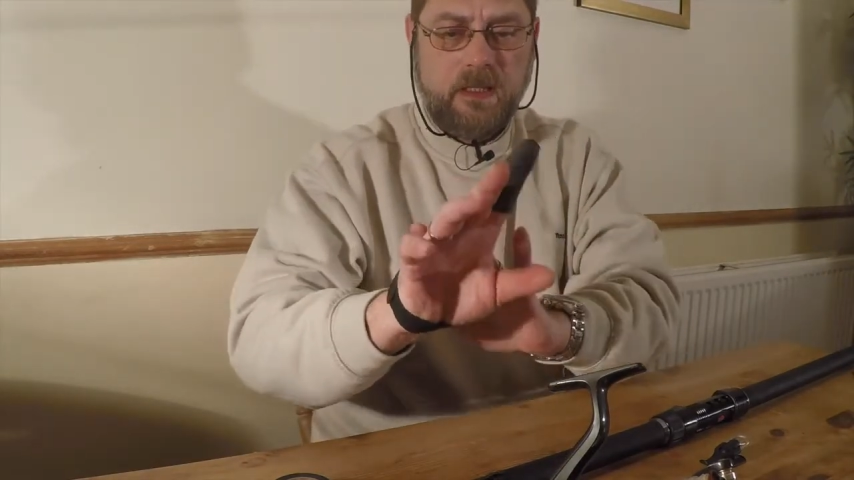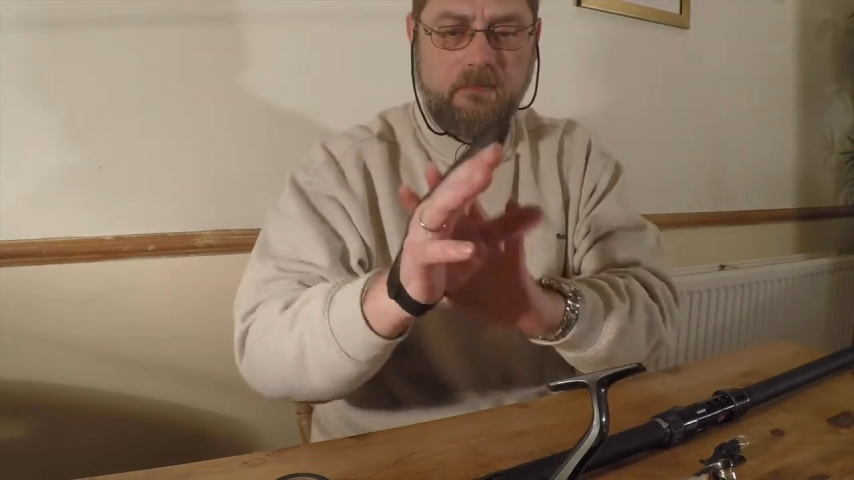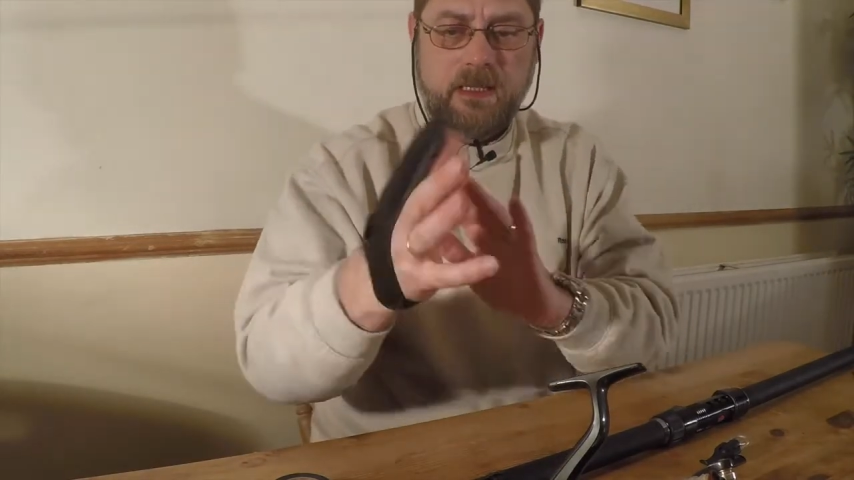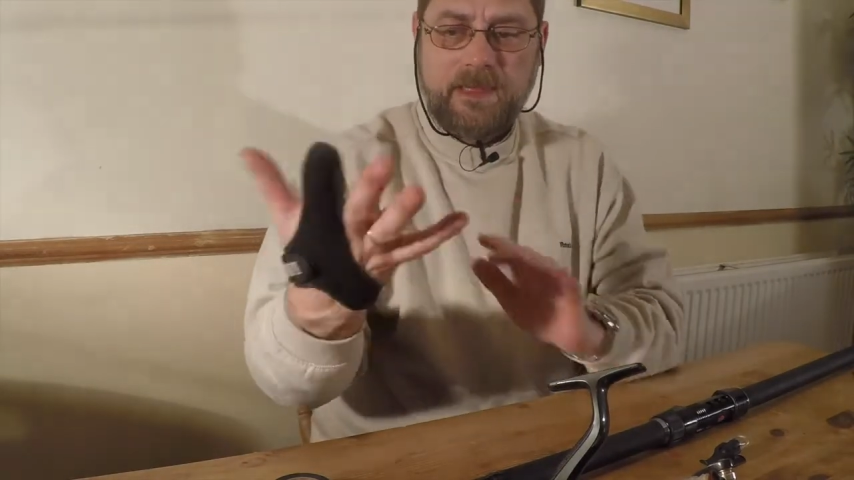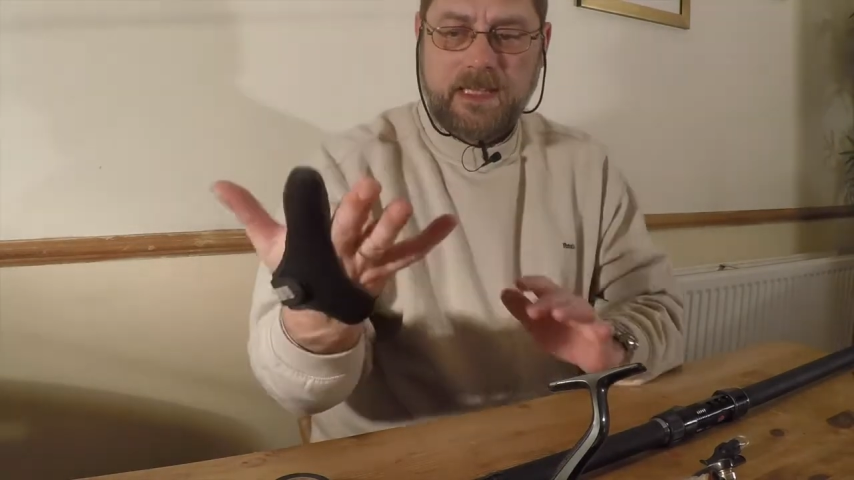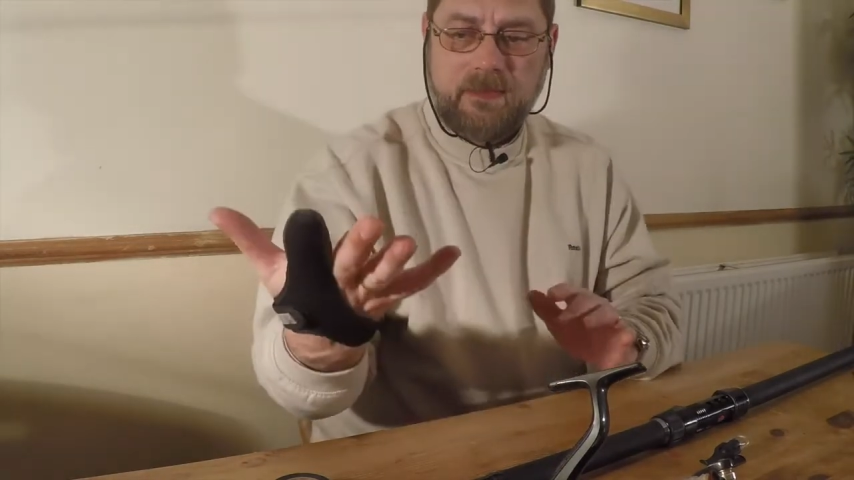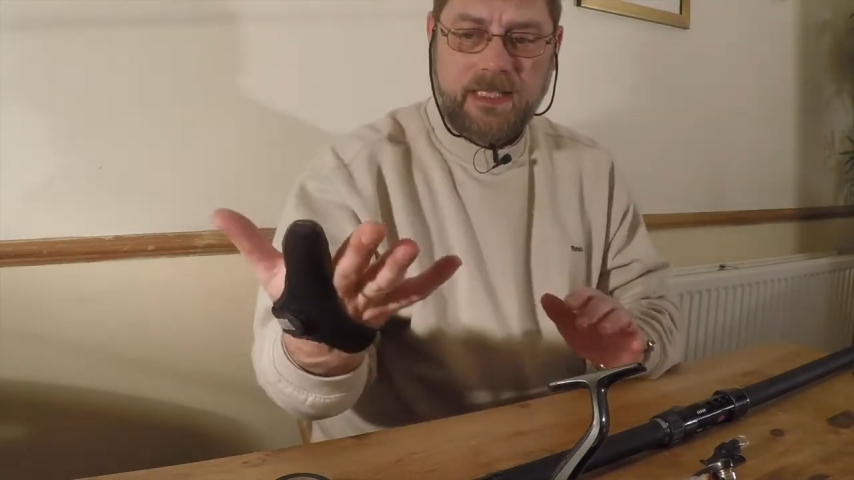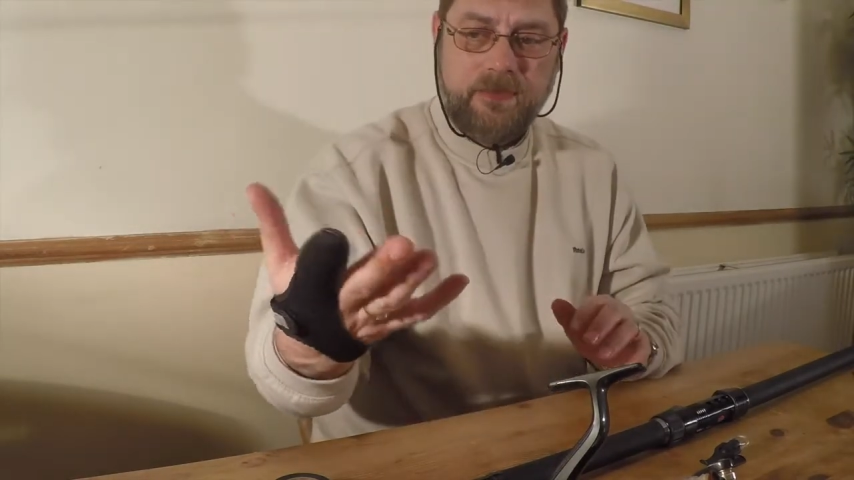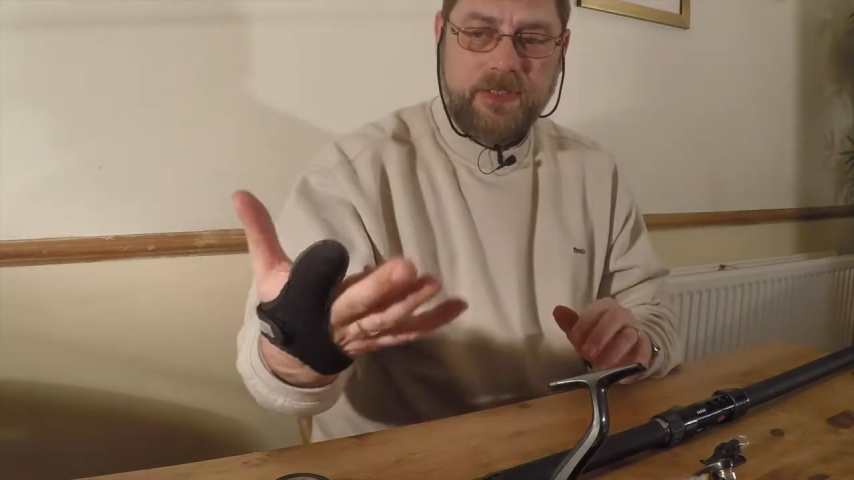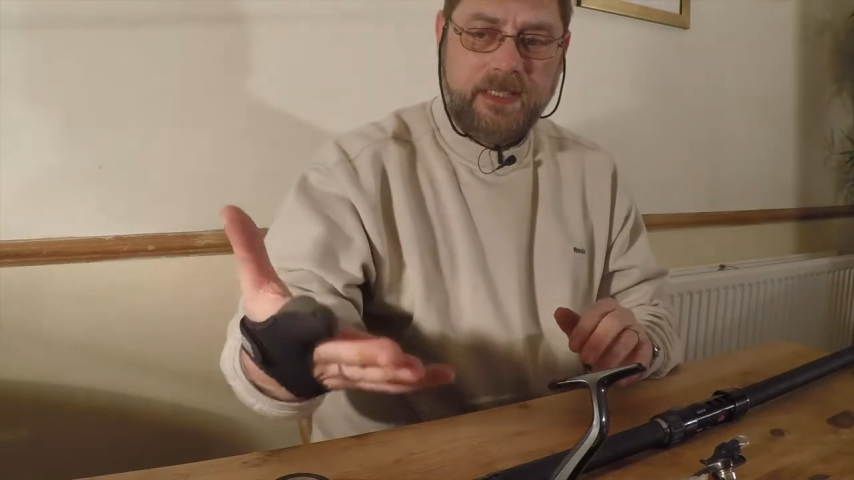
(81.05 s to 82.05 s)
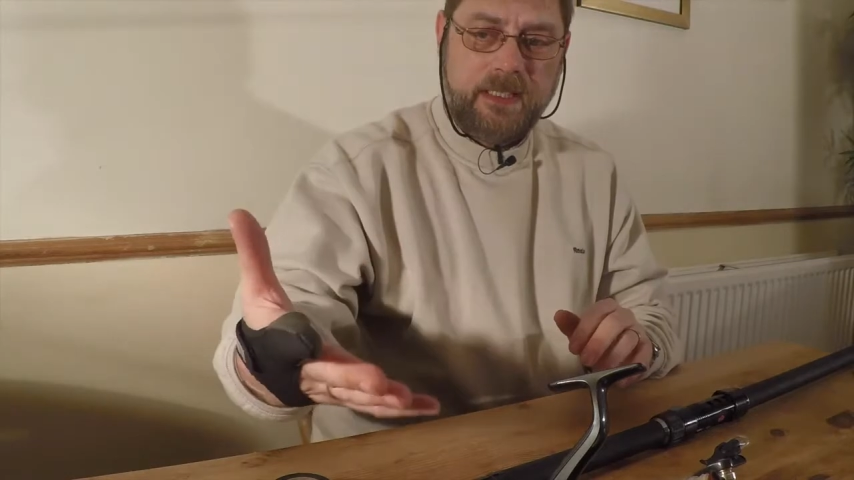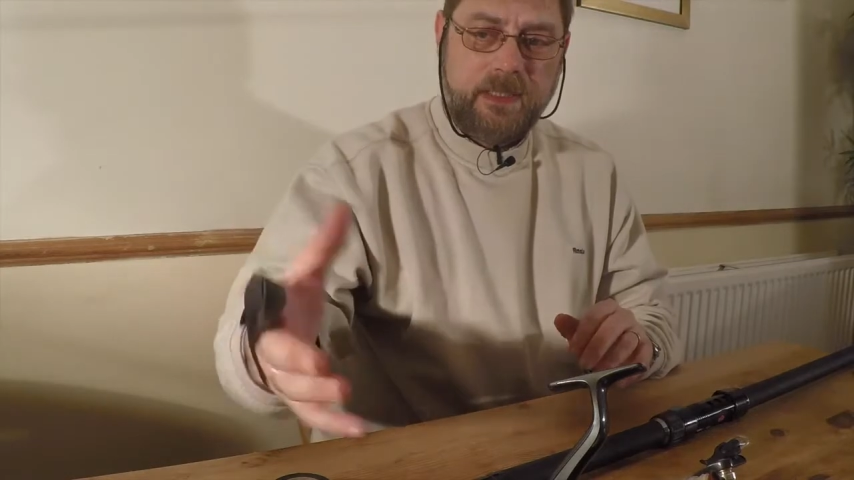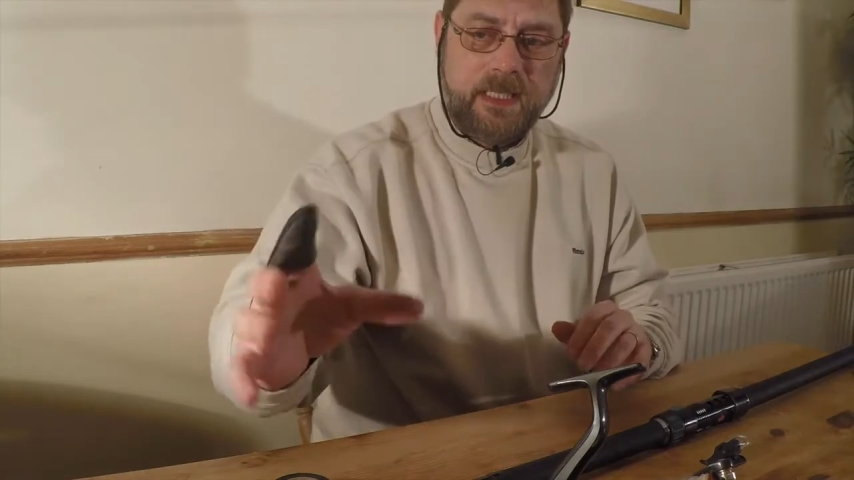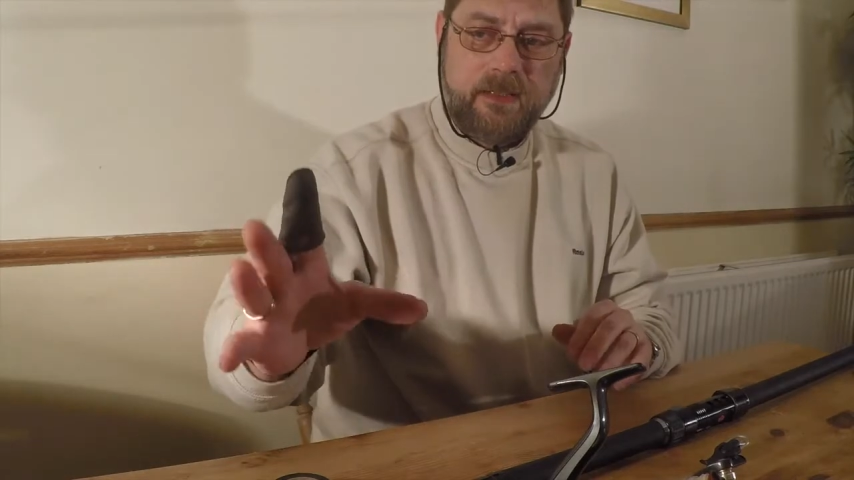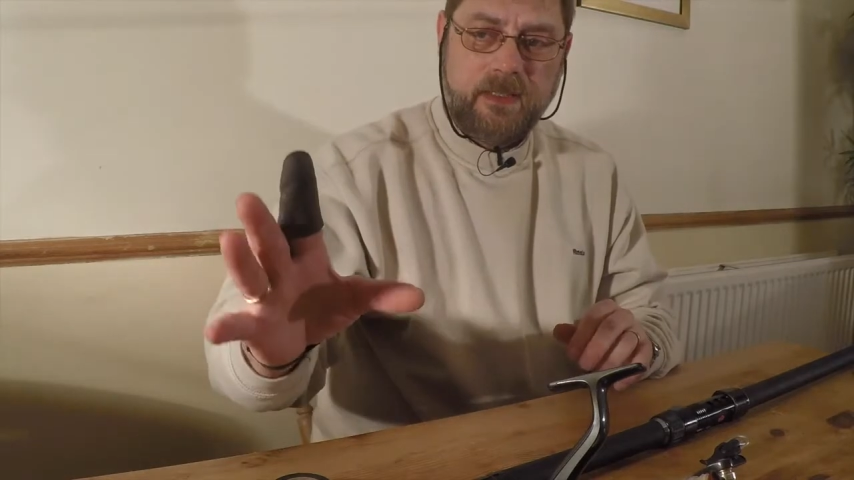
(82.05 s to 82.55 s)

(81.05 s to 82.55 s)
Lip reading: wrap that around, and there we go,